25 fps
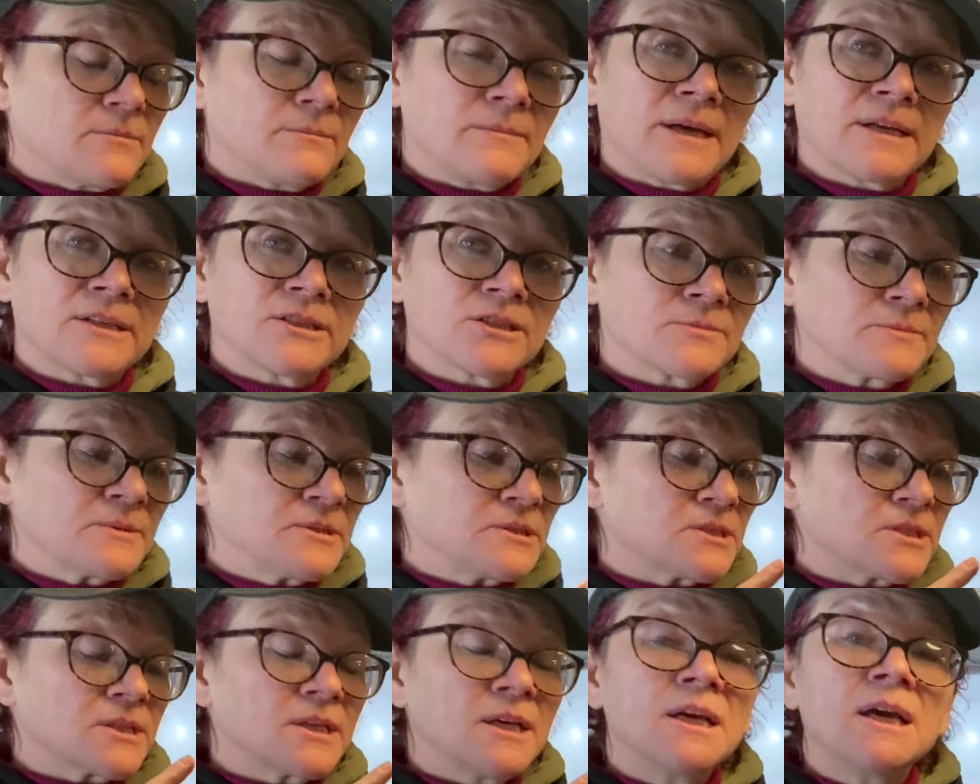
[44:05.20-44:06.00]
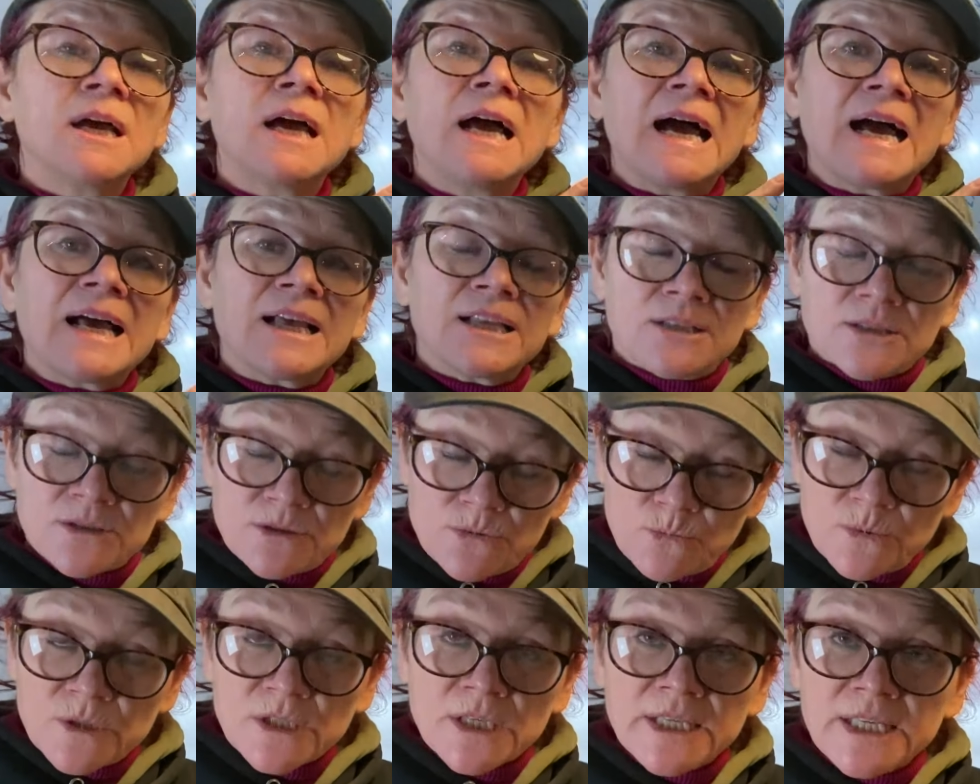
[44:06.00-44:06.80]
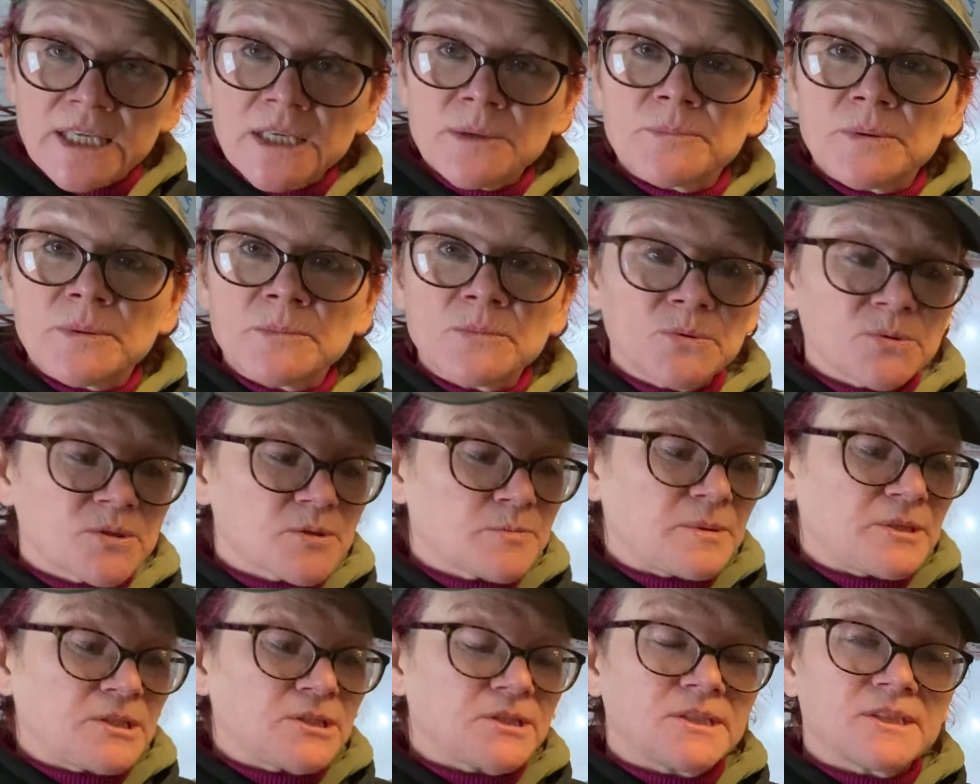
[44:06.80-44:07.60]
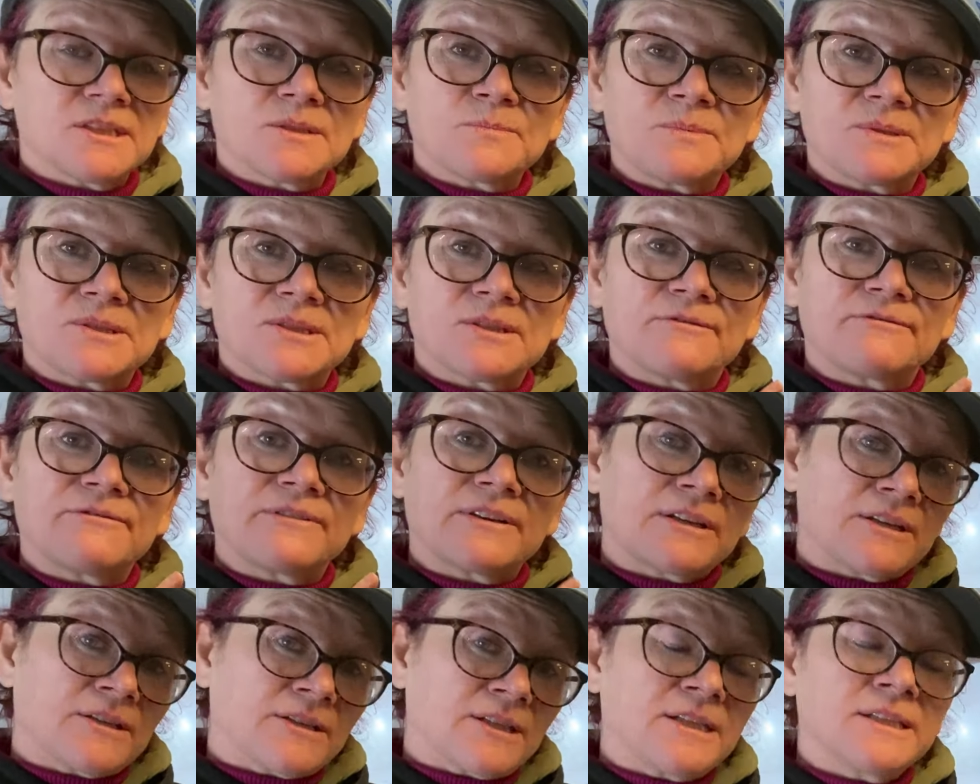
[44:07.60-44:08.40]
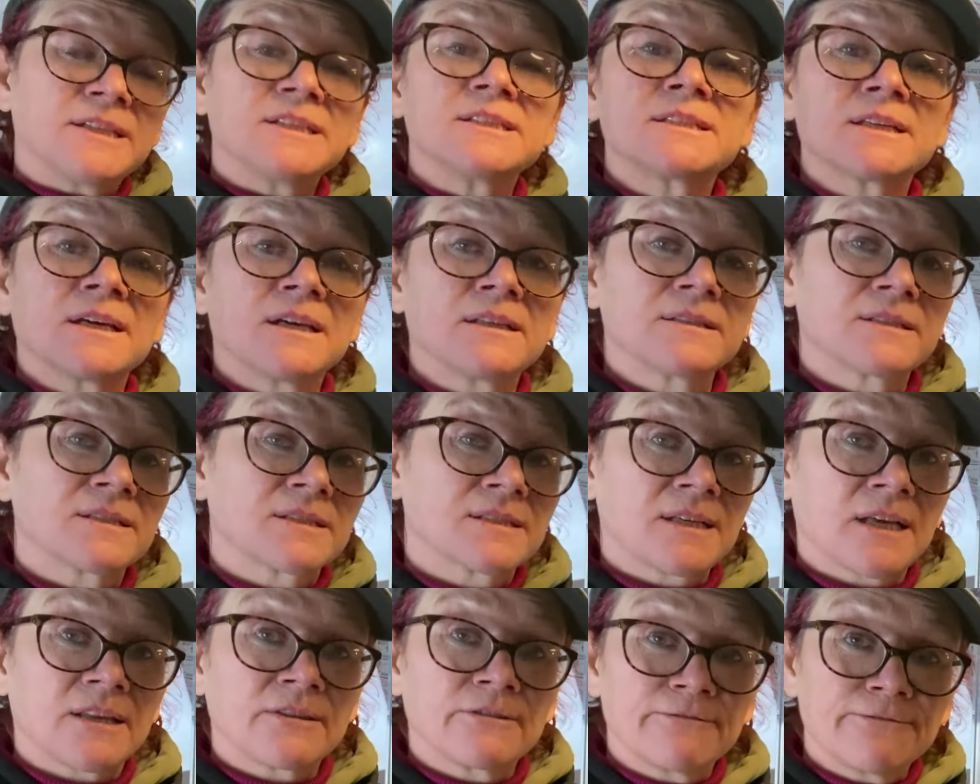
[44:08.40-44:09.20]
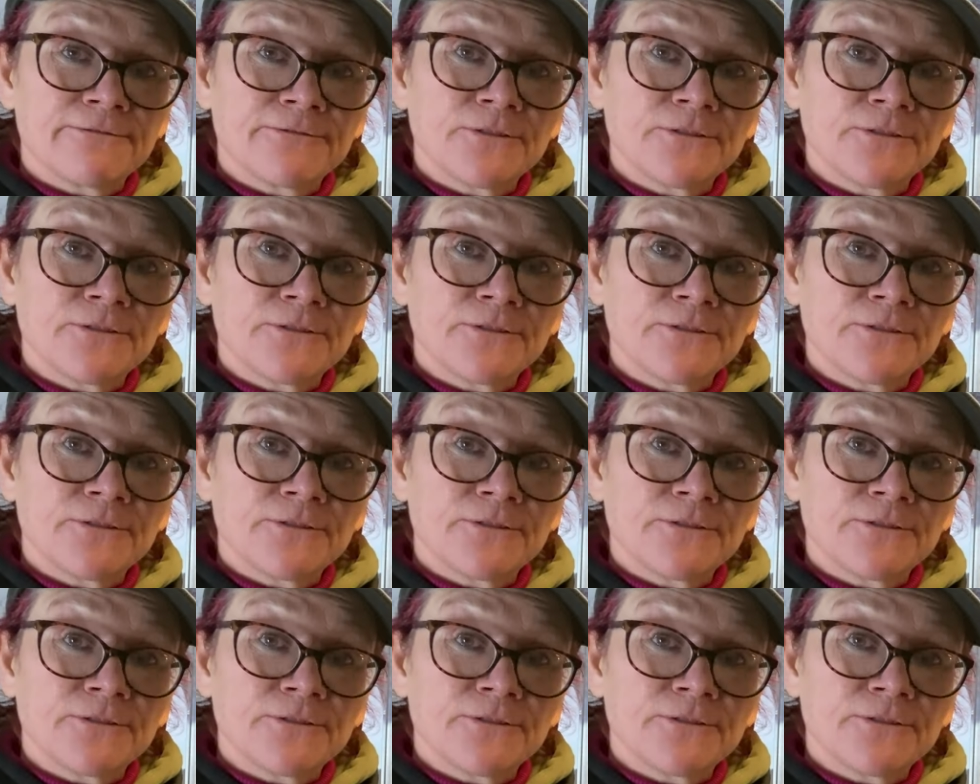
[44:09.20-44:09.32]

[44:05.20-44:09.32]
the management, uh, we can keep it more species specific and they need to understand the